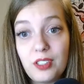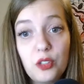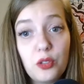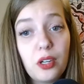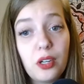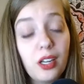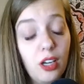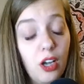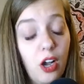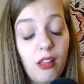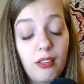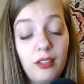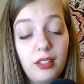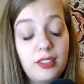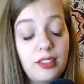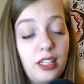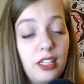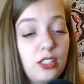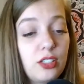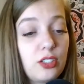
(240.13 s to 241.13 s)
can call these
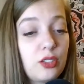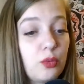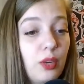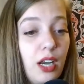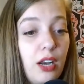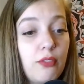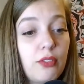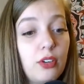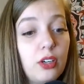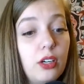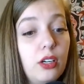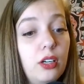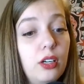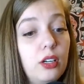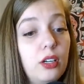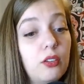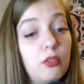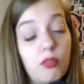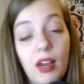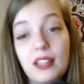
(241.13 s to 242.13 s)
stages whatever
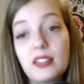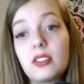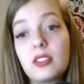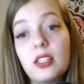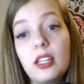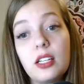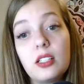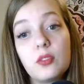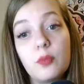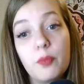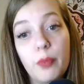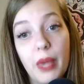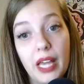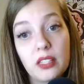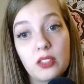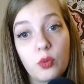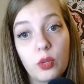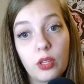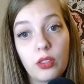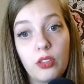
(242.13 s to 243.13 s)
resonates
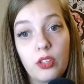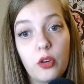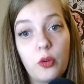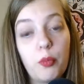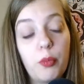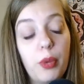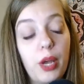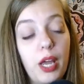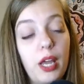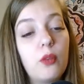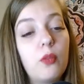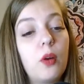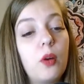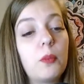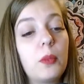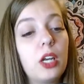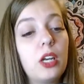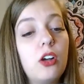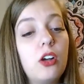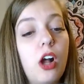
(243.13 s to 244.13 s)
best with you, but I'm
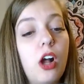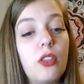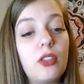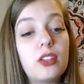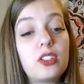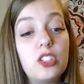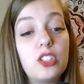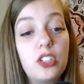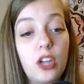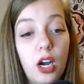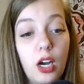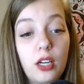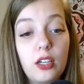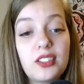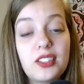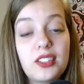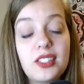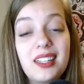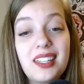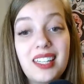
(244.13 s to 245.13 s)
going to call this
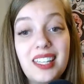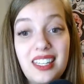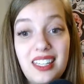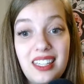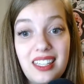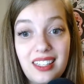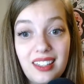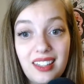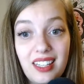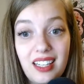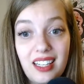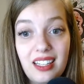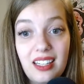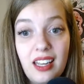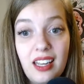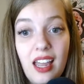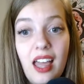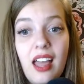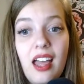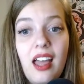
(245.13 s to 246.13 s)
darkness and healing.
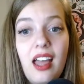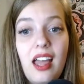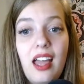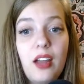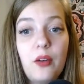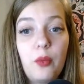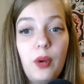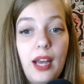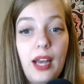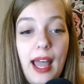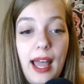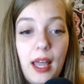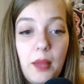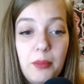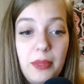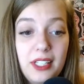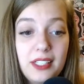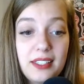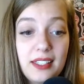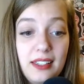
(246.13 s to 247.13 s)
And what
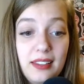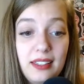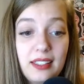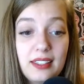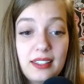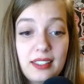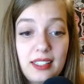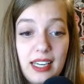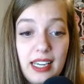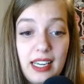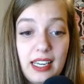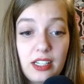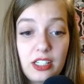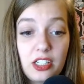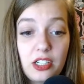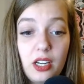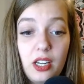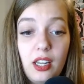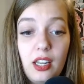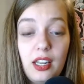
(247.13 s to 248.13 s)
happens in this stage
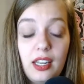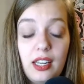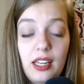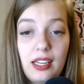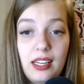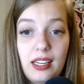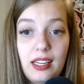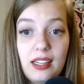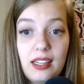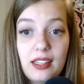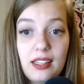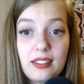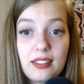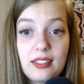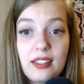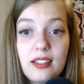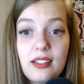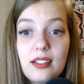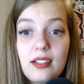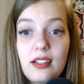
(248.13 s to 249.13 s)
is
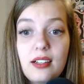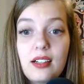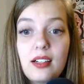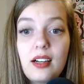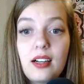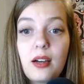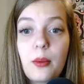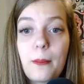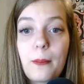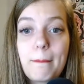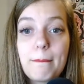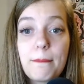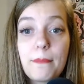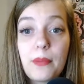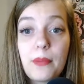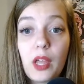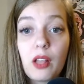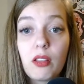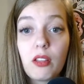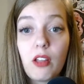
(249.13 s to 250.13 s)

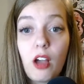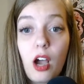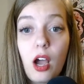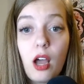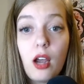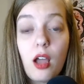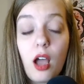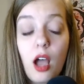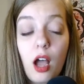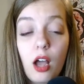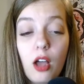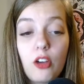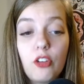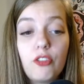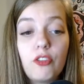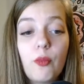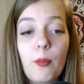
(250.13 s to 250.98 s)
a lot of